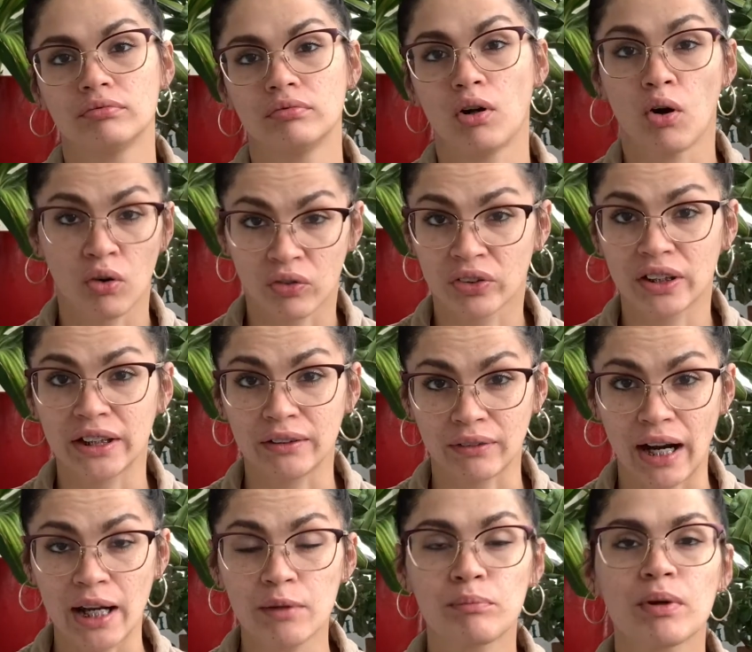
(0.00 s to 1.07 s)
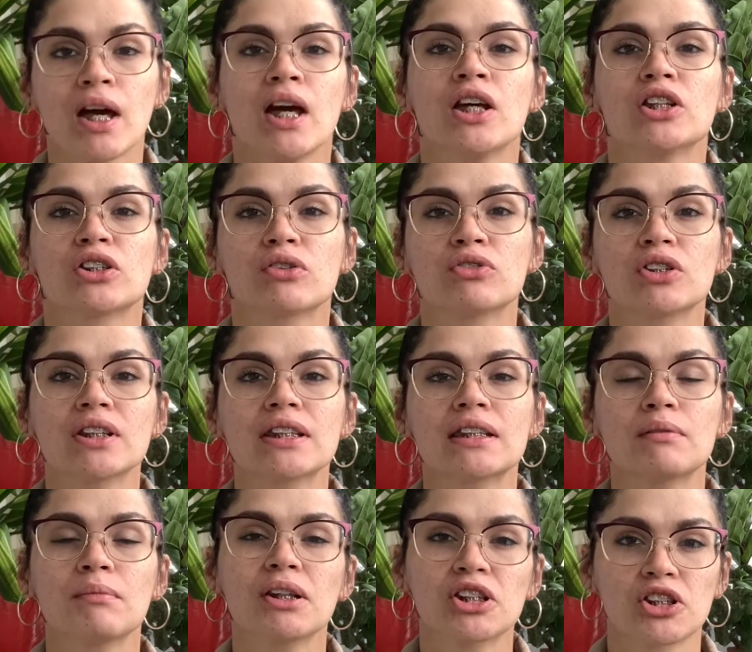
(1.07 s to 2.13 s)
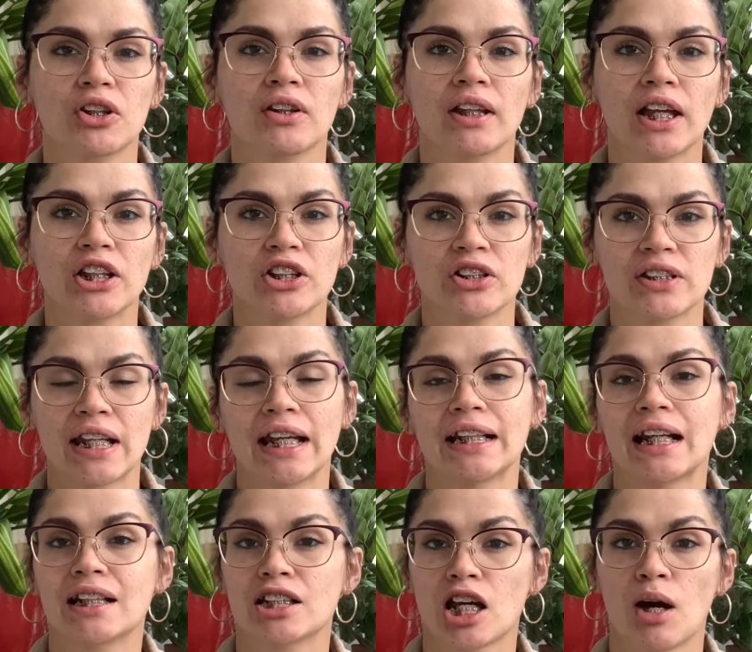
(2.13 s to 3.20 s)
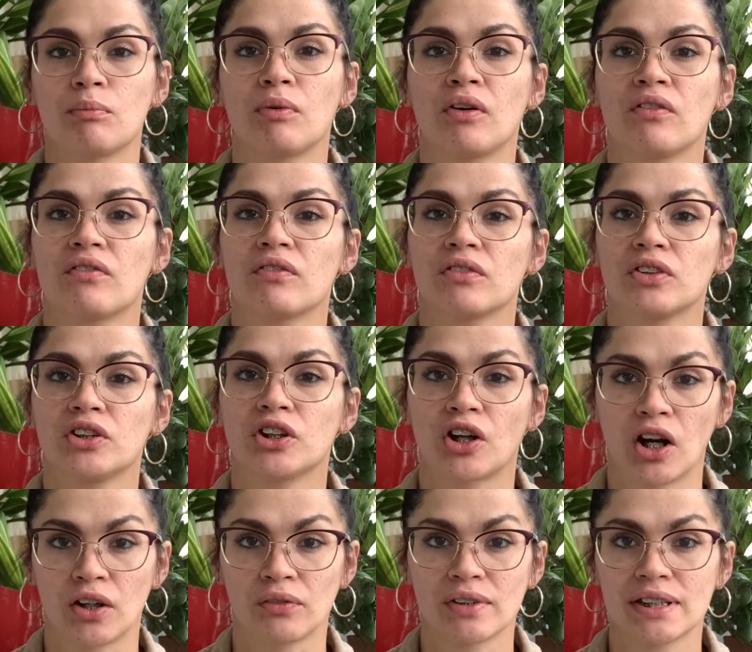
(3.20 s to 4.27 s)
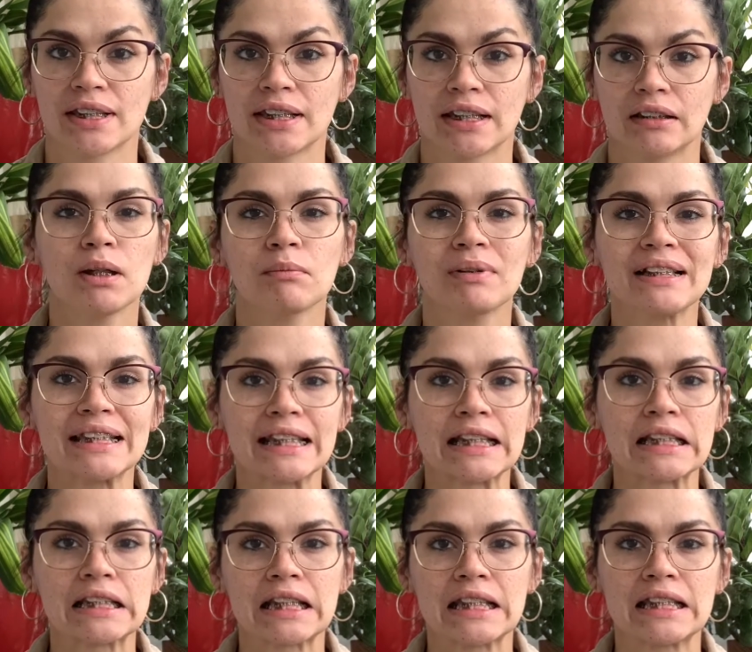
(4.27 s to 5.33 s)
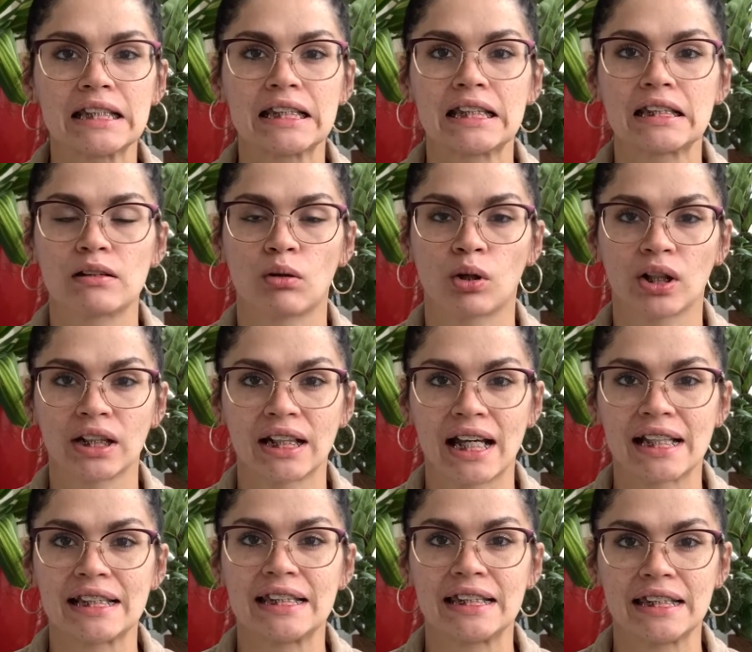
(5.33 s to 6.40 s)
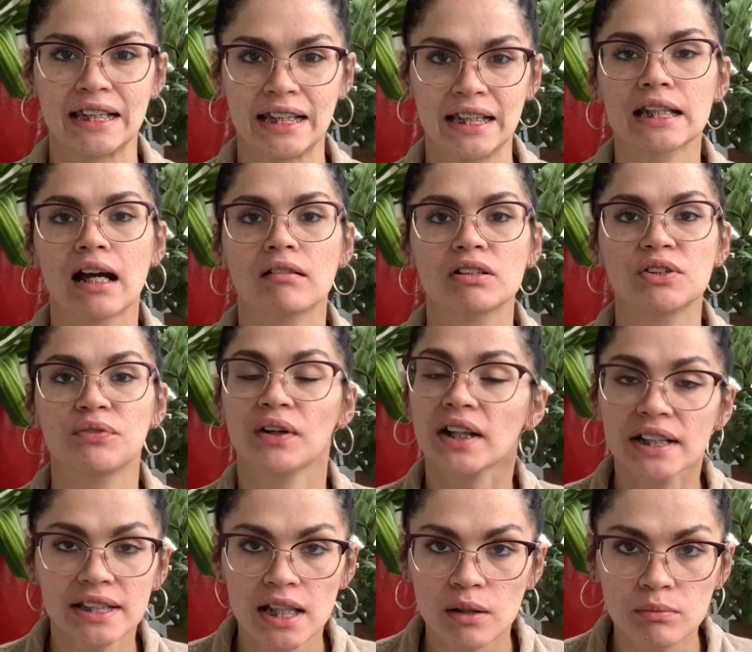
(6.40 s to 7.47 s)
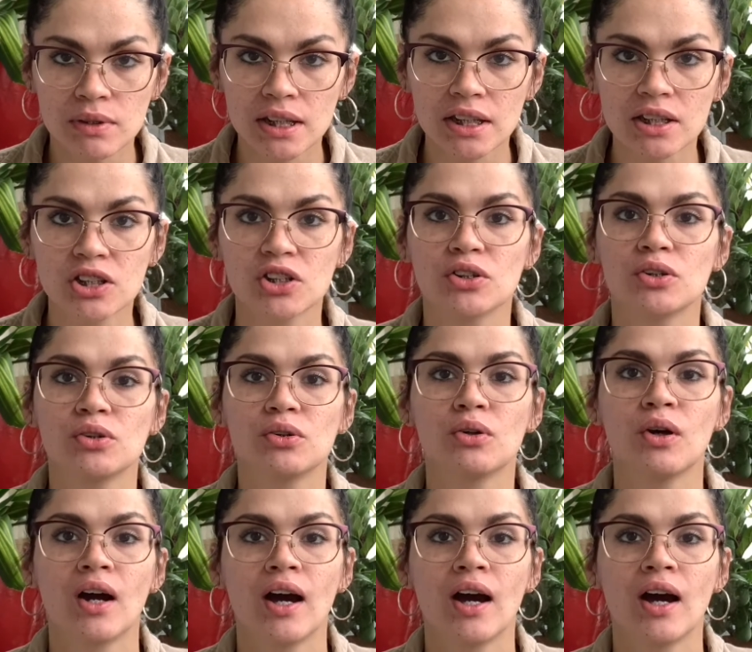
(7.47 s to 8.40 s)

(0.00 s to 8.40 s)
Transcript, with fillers: overly ripe. So just make sure that you're staying on top of your harvesting. Number six is disorganized seed. Now it's very tempting to